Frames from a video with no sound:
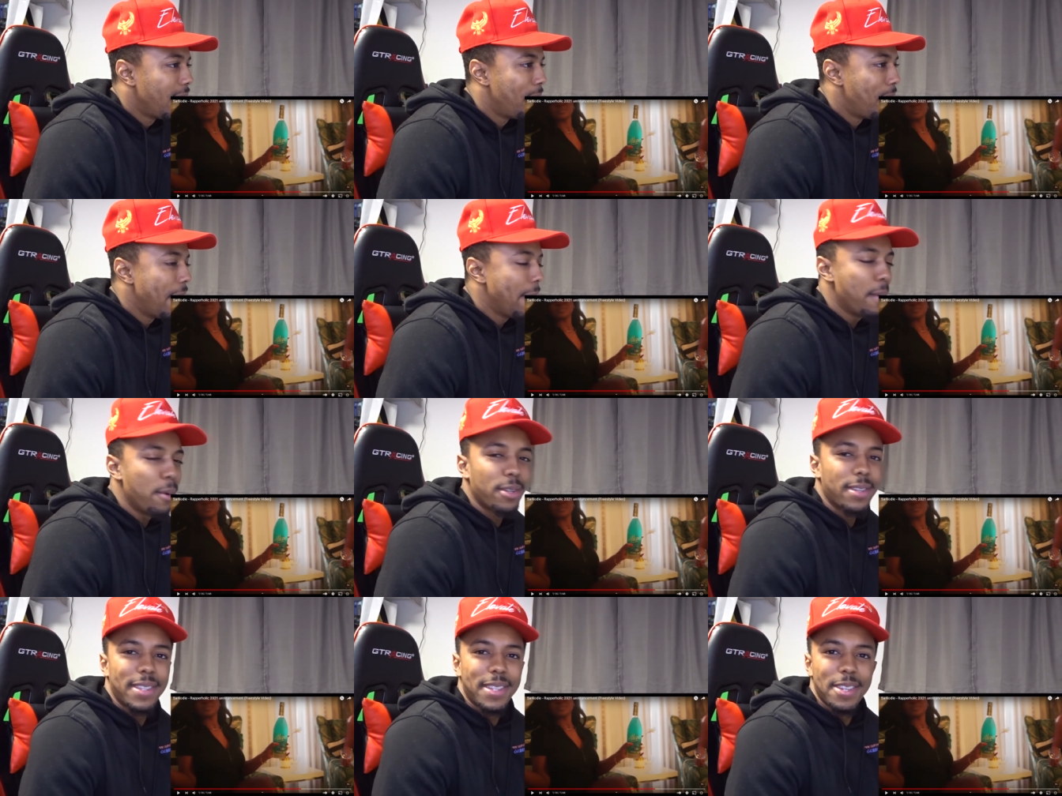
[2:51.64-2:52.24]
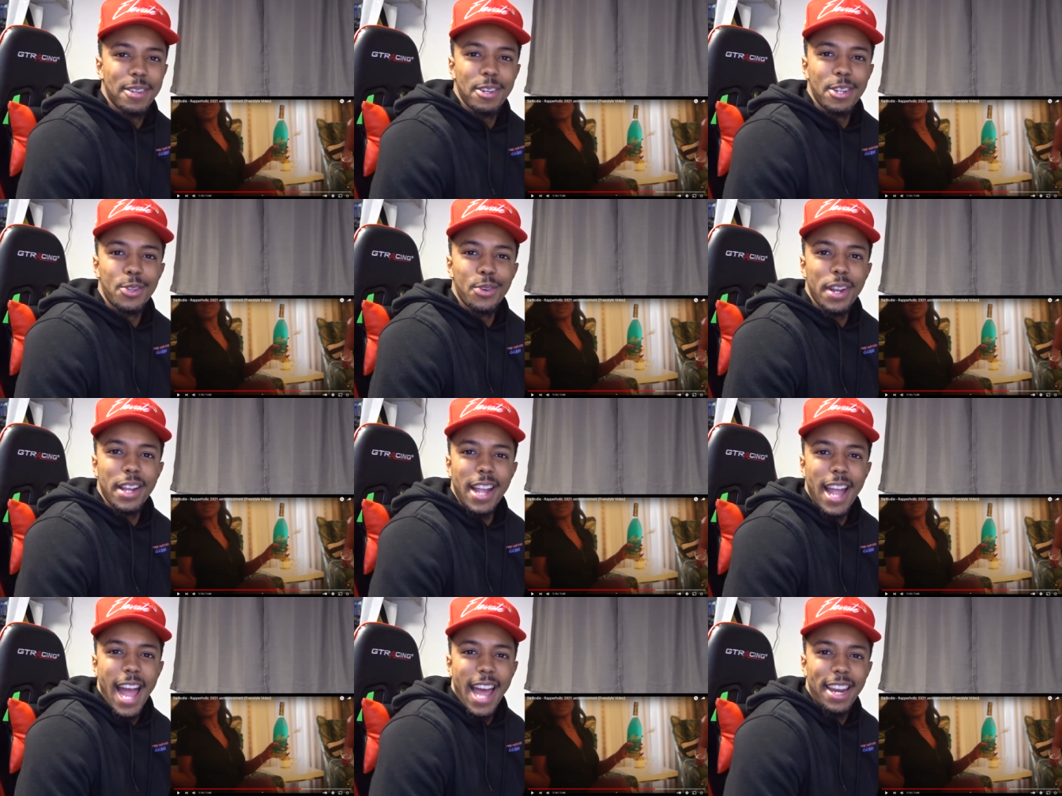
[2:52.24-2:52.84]
People still
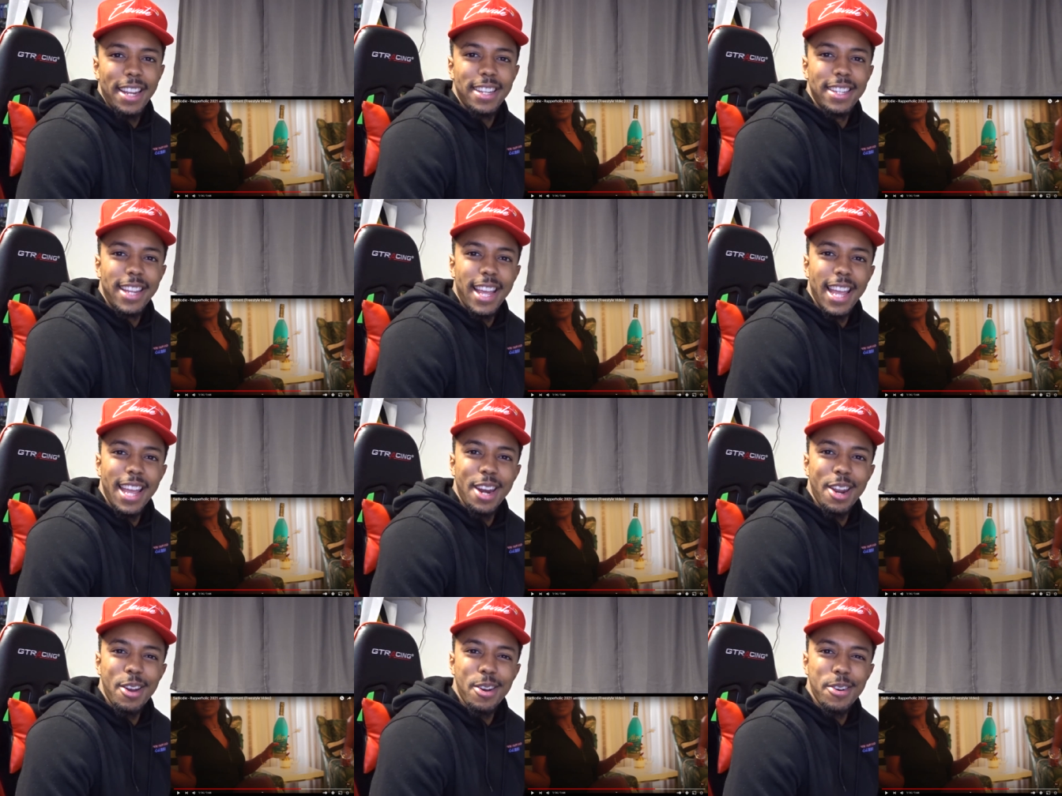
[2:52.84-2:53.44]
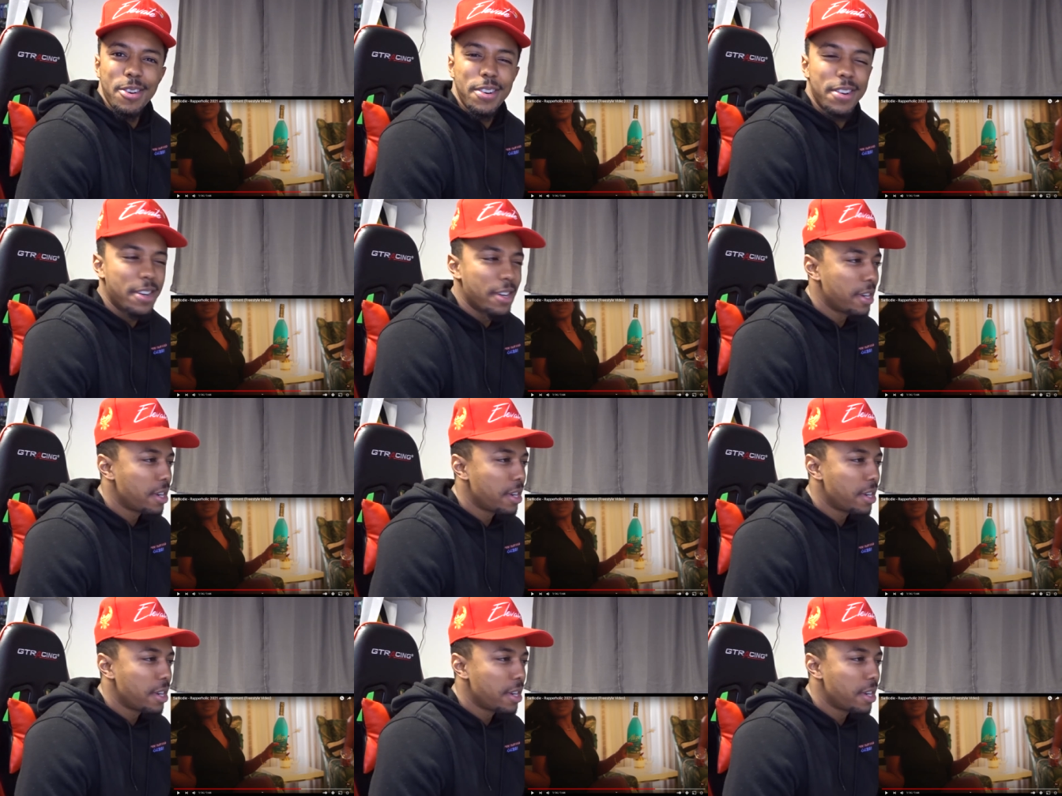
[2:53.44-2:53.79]
drink Alizé though,